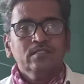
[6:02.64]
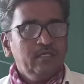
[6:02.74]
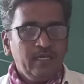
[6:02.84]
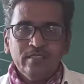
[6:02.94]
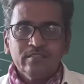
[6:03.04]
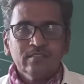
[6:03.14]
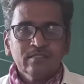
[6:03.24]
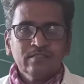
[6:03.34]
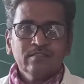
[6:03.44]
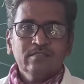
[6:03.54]
Yes.
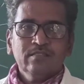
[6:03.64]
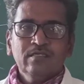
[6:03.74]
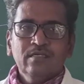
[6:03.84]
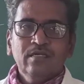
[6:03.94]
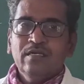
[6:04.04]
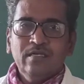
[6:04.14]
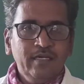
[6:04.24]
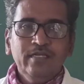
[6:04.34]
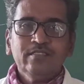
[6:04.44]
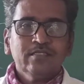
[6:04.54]

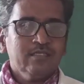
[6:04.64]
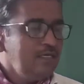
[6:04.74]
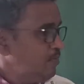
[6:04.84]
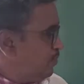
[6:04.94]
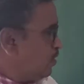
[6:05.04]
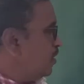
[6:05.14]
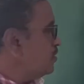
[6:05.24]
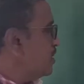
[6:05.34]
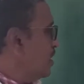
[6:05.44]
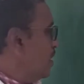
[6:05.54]
Yes, because
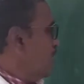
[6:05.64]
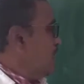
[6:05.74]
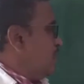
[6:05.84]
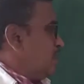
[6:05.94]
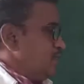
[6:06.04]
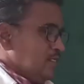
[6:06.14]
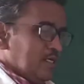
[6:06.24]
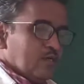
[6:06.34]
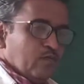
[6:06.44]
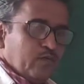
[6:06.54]

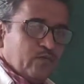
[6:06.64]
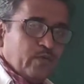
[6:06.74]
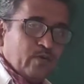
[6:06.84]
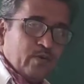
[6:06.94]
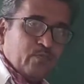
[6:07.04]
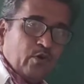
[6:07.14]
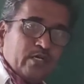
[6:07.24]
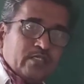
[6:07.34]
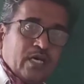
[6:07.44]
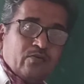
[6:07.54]
set of infinite points
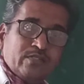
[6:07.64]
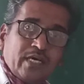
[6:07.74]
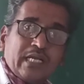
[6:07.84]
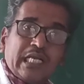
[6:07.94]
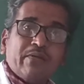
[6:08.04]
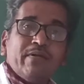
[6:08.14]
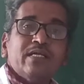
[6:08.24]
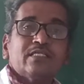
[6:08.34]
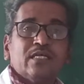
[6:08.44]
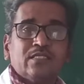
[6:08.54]
are which are
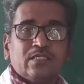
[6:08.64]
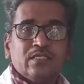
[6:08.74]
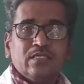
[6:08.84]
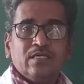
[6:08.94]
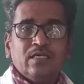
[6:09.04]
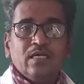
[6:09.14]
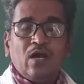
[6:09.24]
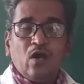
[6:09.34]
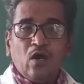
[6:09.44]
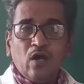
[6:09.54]
equidistant.
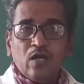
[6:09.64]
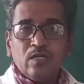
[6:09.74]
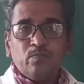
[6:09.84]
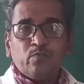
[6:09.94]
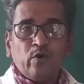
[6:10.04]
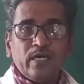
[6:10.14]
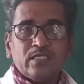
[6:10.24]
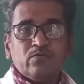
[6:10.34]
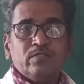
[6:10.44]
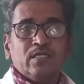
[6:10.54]
All points
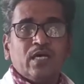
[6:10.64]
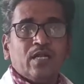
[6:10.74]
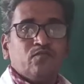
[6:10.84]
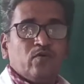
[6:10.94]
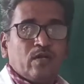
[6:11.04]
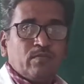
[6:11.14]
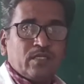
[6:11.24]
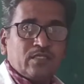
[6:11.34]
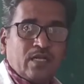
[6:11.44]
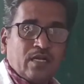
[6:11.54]
which are forming the
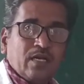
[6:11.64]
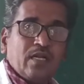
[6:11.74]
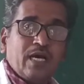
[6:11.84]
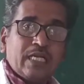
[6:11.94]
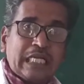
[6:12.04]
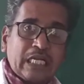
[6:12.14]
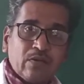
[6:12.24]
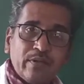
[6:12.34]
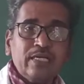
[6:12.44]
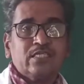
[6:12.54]
circle are
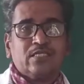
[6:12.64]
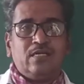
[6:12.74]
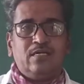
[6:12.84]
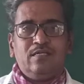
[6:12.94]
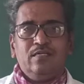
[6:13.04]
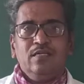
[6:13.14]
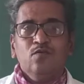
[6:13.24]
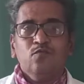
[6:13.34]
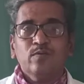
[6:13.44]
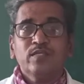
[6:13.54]
equidistant
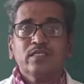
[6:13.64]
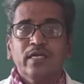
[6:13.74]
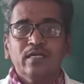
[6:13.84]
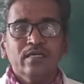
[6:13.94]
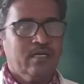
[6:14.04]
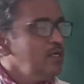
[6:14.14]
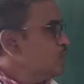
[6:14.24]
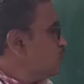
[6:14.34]
from the center.